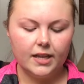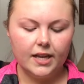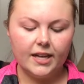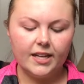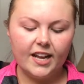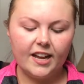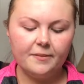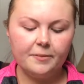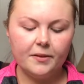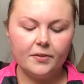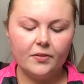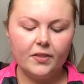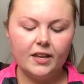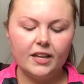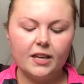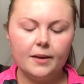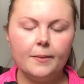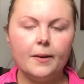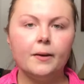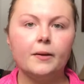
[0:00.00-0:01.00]
And I've been
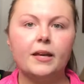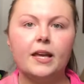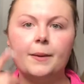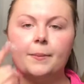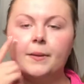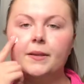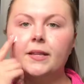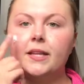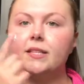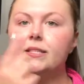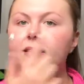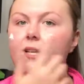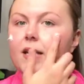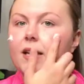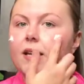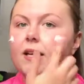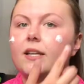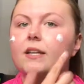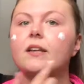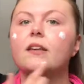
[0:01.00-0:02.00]
thinking about keeping this
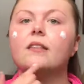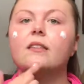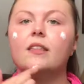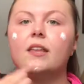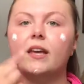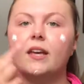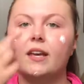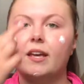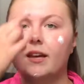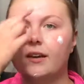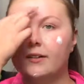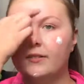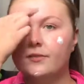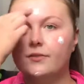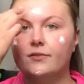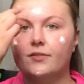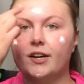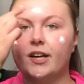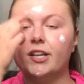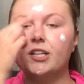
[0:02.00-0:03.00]
in the
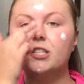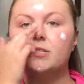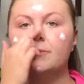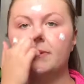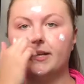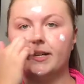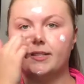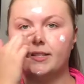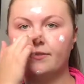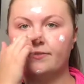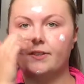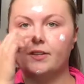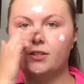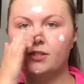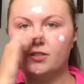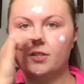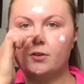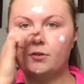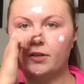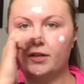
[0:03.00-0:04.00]
fridge because it feels
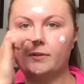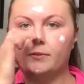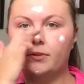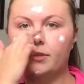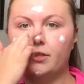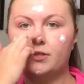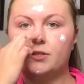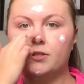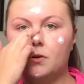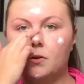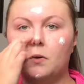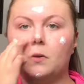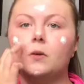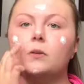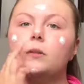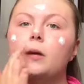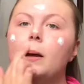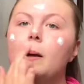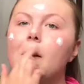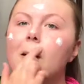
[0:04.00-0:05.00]
so good when it's
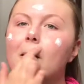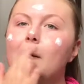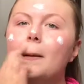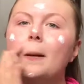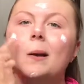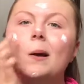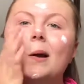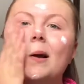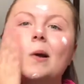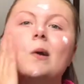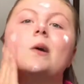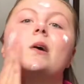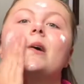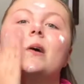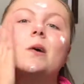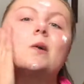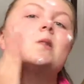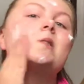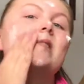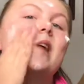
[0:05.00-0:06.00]
cold.
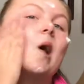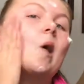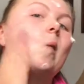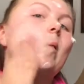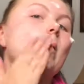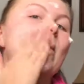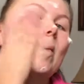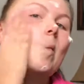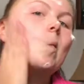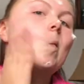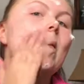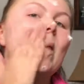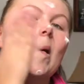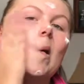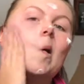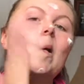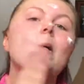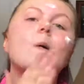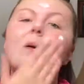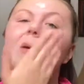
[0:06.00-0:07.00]
So
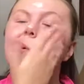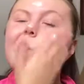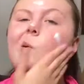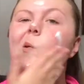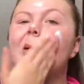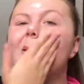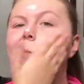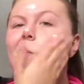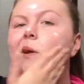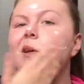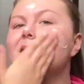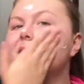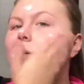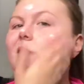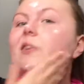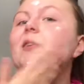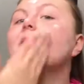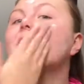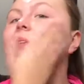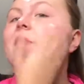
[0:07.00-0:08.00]
I might
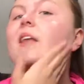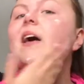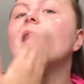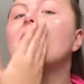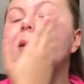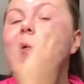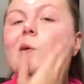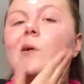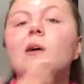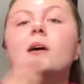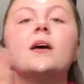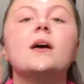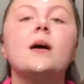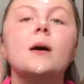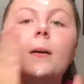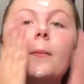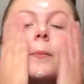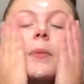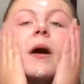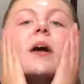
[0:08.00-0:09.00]
start doing that.
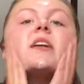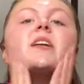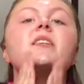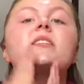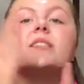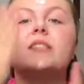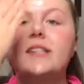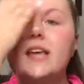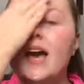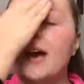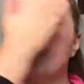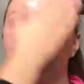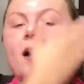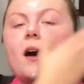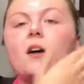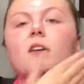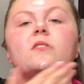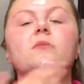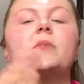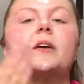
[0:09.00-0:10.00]
But I just dab it
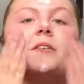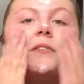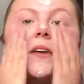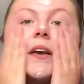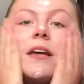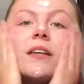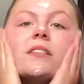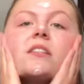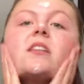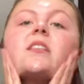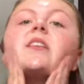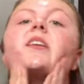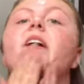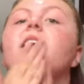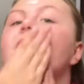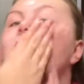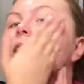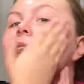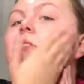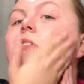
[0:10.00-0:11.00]
all over my face and then
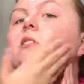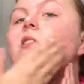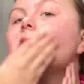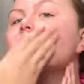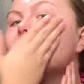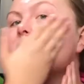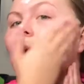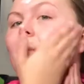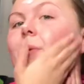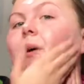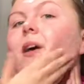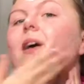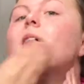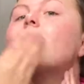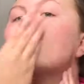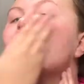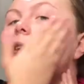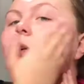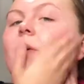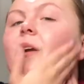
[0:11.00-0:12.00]
I like to just rub it
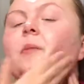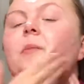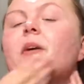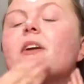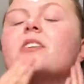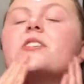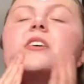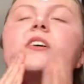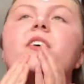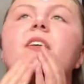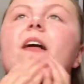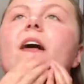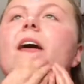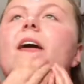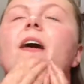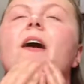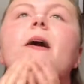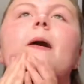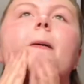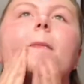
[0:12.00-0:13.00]
in. You want to make sure
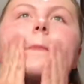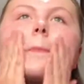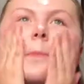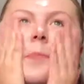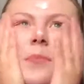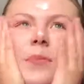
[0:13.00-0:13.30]
that